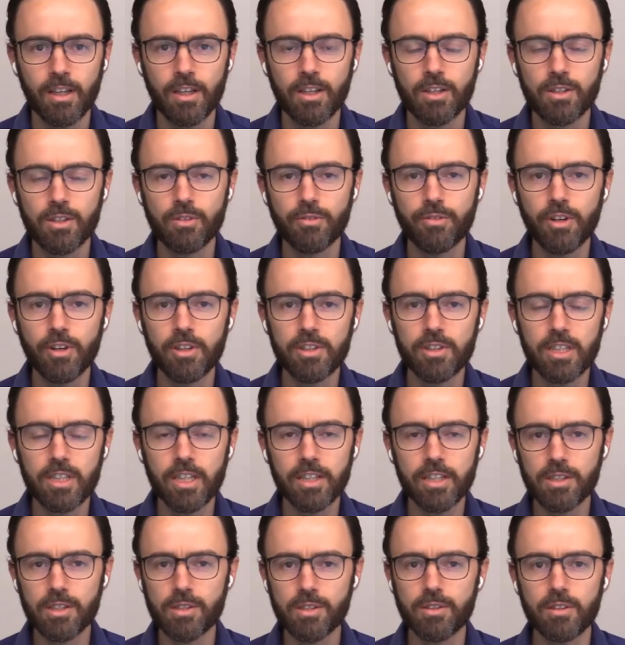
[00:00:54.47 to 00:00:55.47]
So Frans,
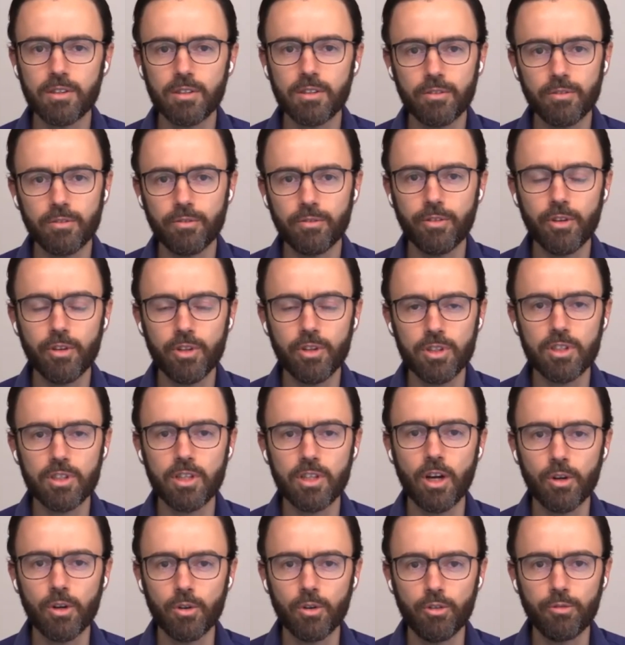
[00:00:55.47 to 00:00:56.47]
let's first
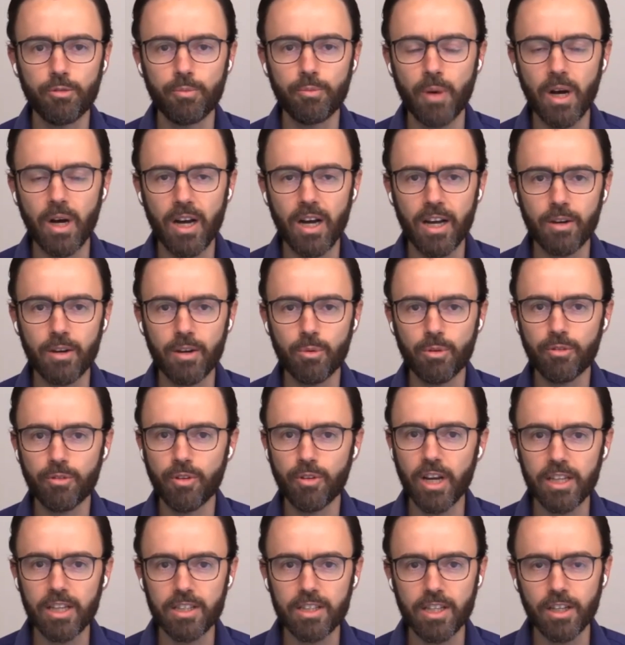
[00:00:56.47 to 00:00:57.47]
start off by
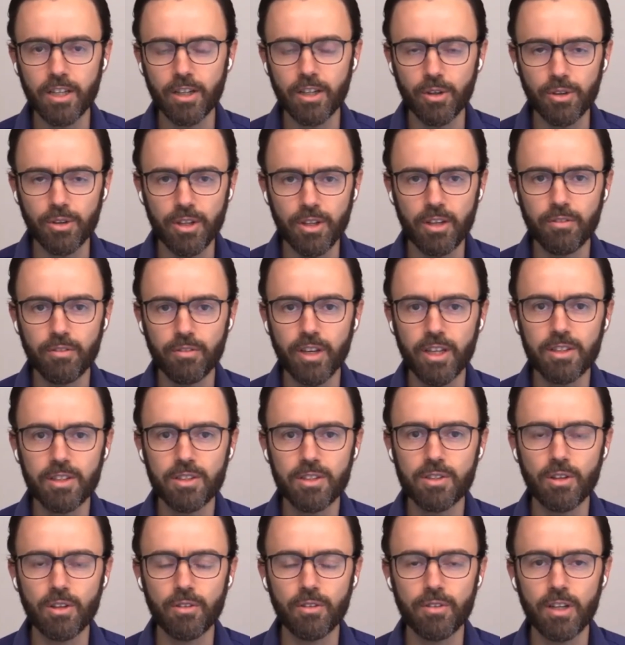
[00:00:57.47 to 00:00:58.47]
reflecting on the
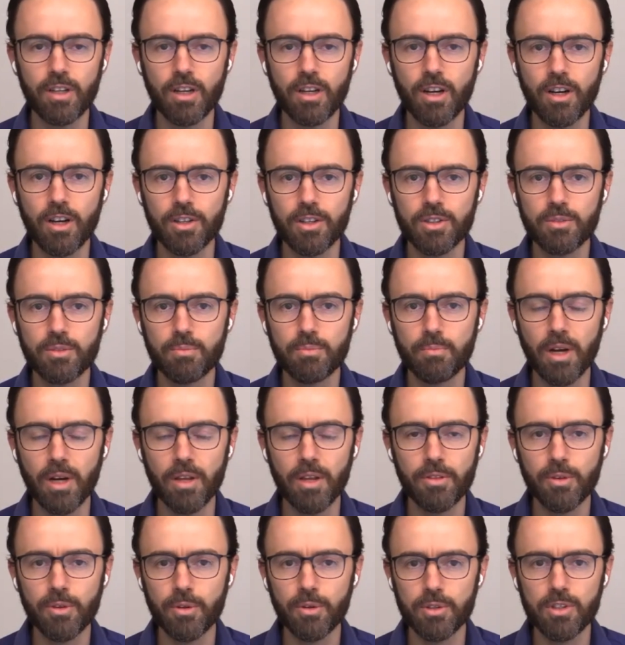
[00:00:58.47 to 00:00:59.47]
events of the last
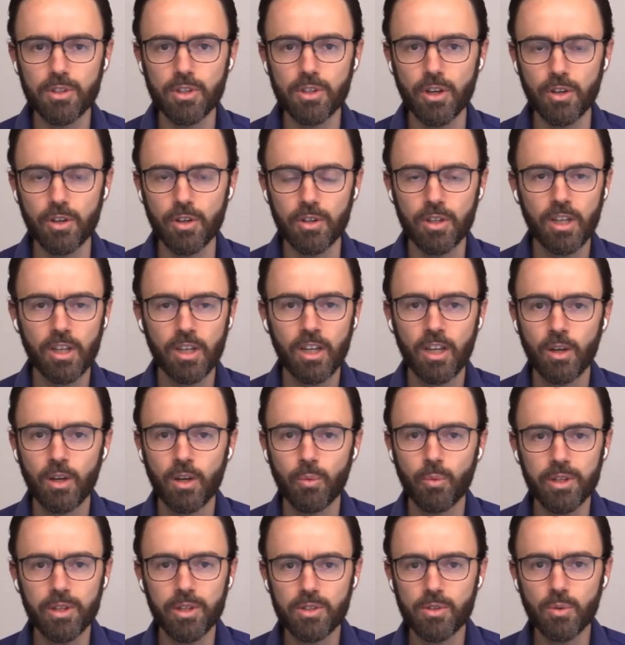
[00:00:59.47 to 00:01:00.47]
month or so.
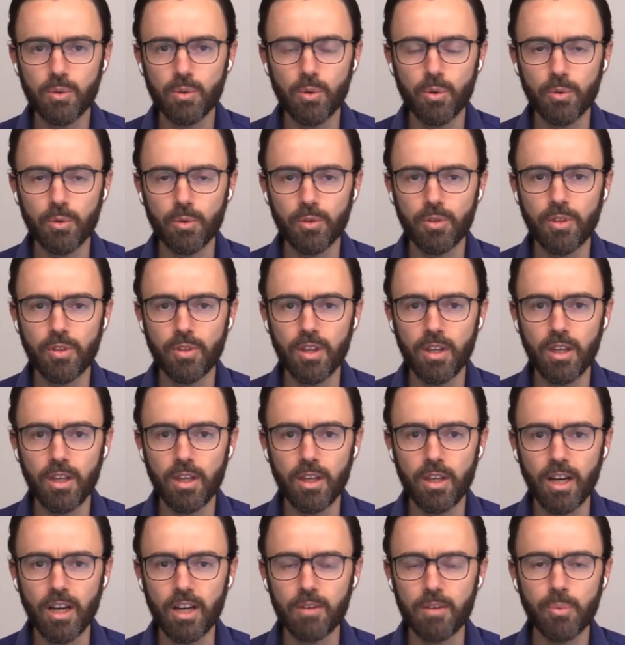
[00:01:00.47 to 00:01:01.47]
We saw
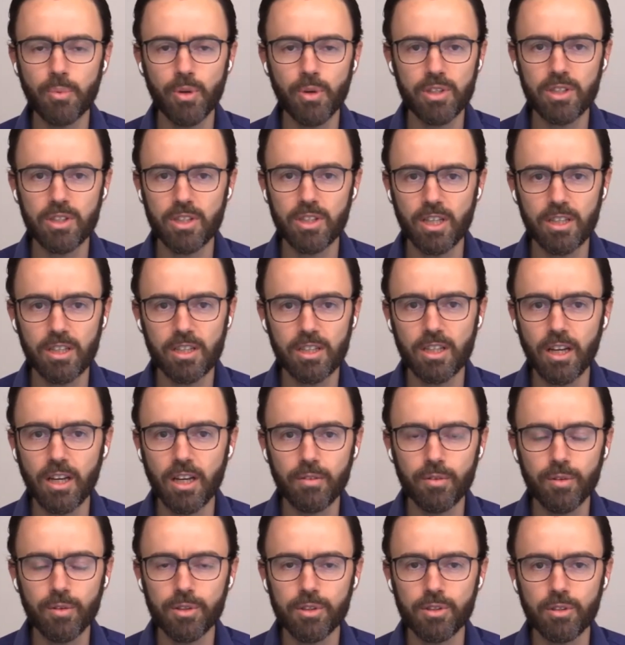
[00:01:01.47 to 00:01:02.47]
the unprecedented
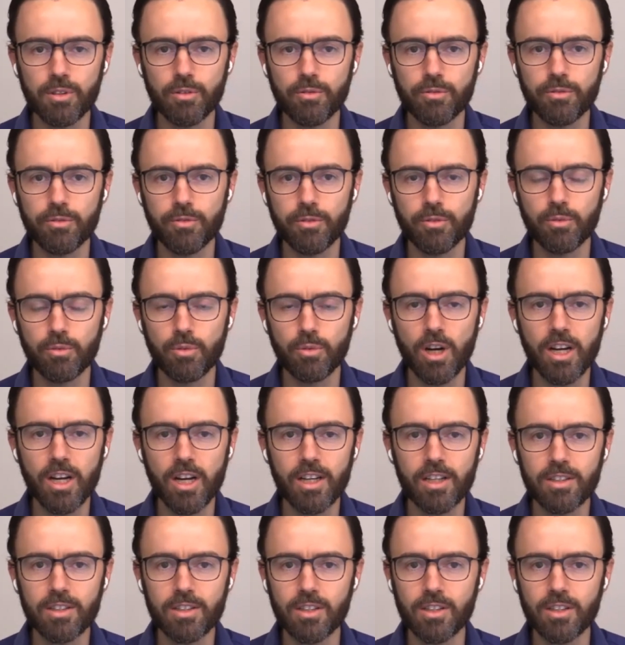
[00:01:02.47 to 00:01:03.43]
levels of riots and